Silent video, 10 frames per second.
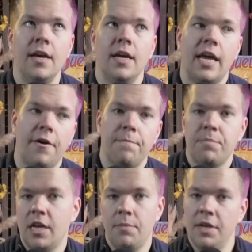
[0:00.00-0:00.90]
Now,
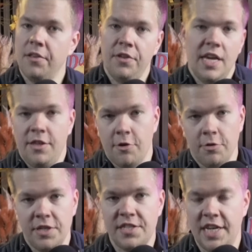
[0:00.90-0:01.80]
admittedly, in the
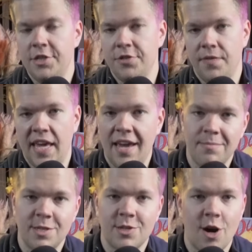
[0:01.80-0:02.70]
early stages of the
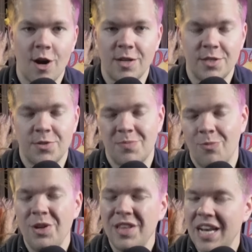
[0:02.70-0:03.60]
game, this card is
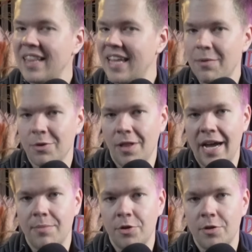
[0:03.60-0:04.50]
really not that
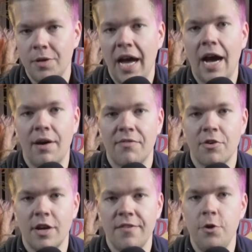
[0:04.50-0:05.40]
reliable.
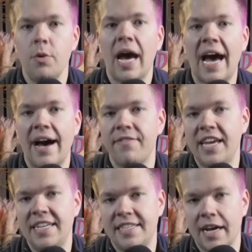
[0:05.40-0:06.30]
However, if you have
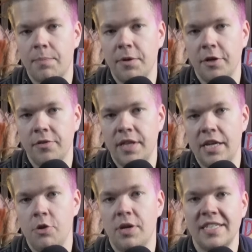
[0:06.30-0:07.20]
a deck build that
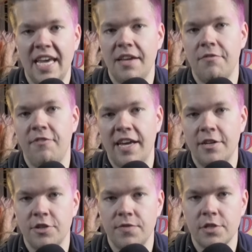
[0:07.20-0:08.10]
you can take
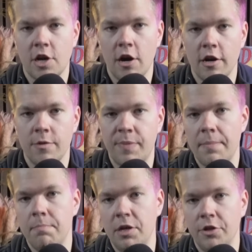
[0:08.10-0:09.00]
advantage of this card by
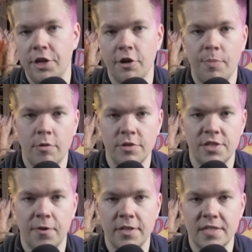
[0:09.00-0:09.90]
milling your opponents,
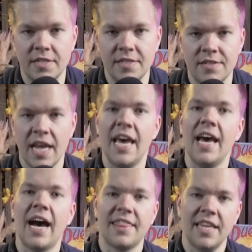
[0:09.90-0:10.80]
for instance,
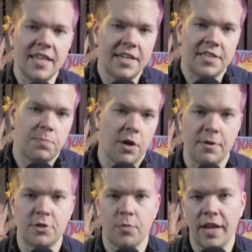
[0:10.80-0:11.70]
I think that it's pretty
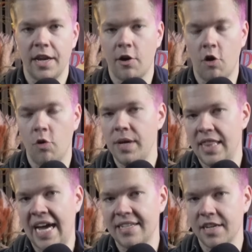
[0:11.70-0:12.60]
much rated home in
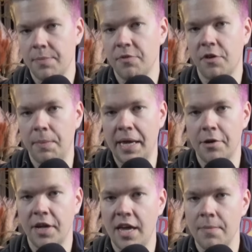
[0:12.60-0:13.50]
that type of
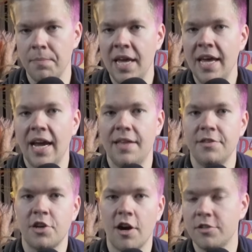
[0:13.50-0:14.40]
commander game, and
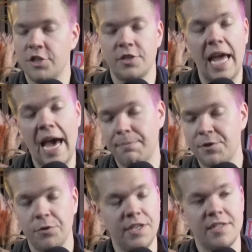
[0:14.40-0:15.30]
this card just
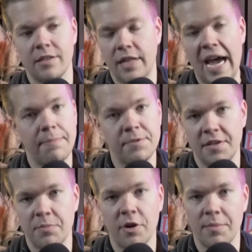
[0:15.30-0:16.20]
absolutely slaps
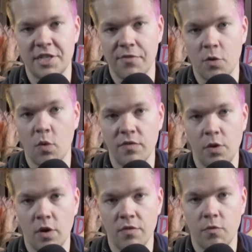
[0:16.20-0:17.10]
in pretty much every
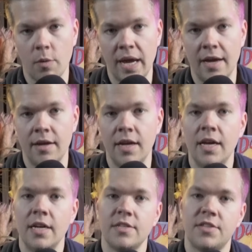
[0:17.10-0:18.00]
1v1 format.
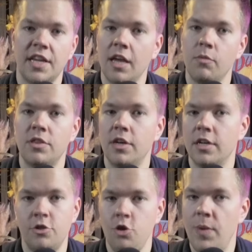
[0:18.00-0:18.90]
Sticking with
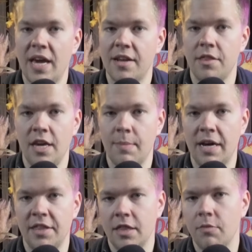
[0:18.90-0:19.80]
the 2-mana theme,
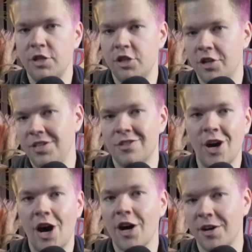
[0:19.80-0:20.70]
I think that we should at least
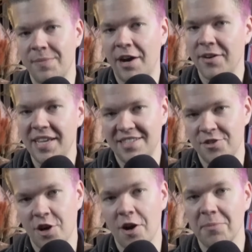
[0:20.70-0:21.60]
talk about Isit
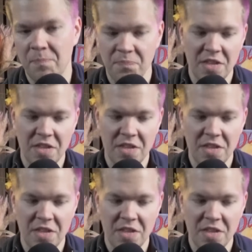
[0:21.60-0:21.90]
Charm.